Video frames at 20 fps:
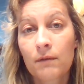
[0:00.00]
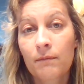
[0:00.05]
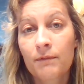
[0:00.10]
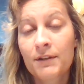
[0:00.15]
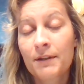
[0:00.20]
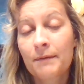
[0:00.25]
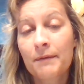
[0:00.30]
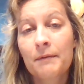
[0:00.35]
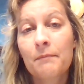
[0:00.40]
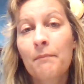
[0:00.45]

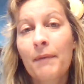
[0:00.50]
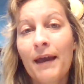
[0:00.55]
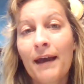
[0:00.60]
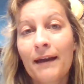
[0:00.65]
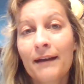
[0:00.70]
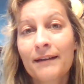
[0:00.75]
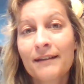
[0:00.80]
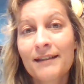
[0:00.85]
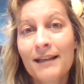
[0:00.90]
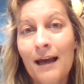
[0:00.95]
something
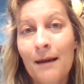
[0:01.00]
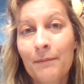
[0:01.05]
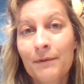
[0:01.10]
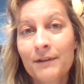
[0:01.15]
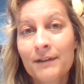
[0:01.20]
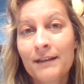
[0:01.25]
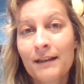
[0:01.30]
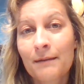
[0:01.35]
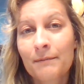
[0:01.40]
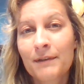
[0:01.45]
bad has
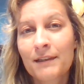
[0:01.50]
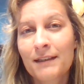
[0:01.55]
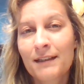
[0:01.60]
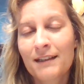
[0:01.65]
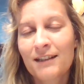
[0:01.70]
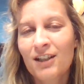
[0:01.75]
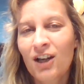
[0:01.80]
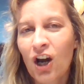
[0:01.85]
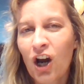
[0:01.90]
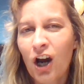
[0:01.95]
happened to them? Does
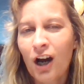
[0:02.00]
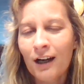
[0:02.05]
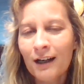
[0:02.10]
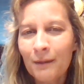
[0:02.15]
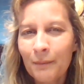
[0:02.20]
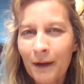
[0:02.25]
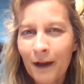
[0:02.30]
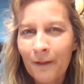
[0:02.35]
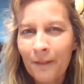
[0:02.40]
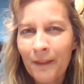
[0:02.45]
it talk
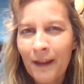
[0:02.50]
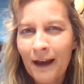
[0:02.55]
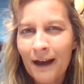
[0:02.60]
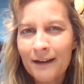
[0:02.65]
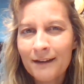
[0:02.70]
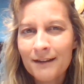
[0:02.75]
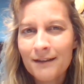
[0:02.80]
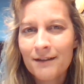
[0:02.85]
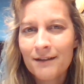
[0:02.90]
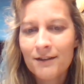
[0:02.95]
about
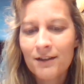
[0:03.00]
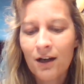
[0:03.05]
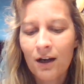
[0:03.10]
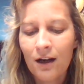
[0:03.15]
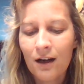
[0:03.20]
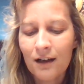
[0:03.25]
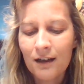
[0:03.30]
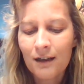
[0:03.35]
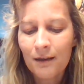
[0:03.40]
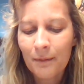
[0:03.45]
that? Does it
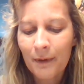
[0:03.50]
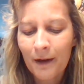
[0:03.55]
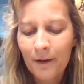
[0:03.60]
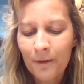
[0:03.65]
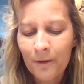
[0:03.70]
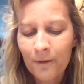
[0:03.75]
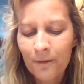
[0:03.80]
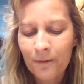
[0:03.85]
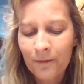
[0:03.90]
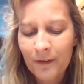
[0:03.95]
talk
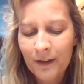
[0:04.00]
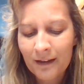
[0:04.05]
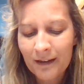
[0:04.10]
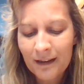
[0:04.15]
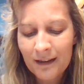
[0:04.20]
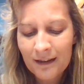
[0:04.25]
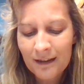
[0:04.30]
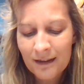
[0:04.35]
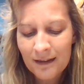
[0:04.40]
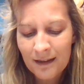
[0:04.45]
about their
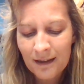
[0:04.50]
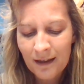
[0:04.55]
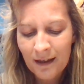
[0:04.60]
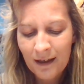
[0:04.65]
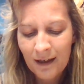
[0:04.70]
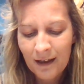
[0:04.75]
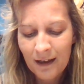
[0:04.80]
feelings?